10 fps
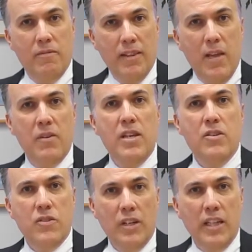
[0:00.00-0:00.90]

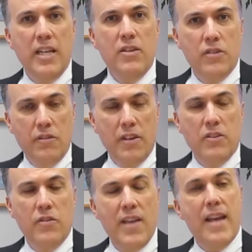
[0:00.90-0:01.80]
levies and liens and
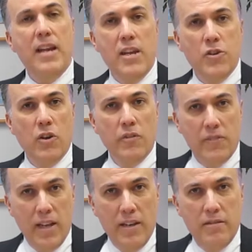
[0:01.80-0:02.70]
things of that nature if
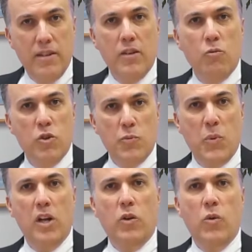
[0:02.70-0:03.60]
they didn't
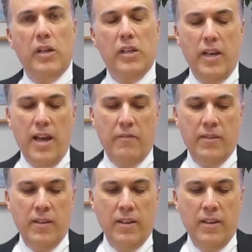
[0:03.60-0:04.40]
respond quickly enough.